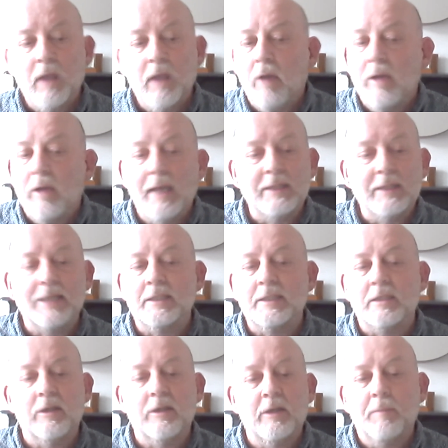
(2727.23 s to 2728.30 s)
Okay, debt's
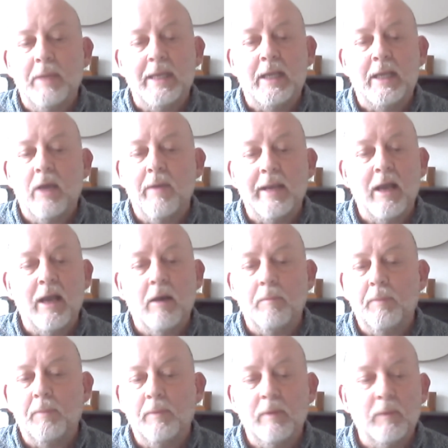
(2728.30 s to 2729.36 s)
going to be going up.
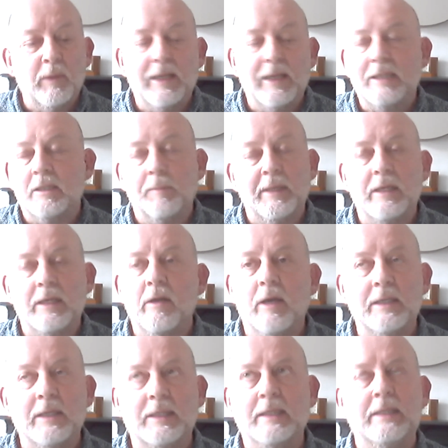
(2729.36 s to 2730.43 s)
It's going to be
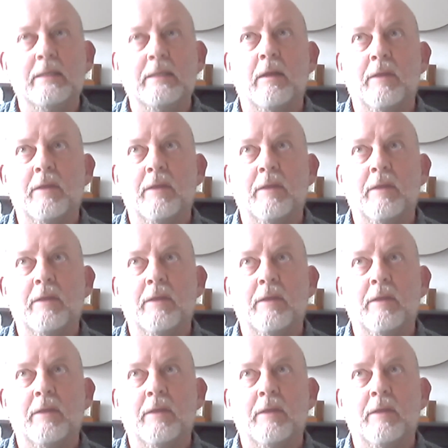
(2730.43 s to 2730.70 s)
97%.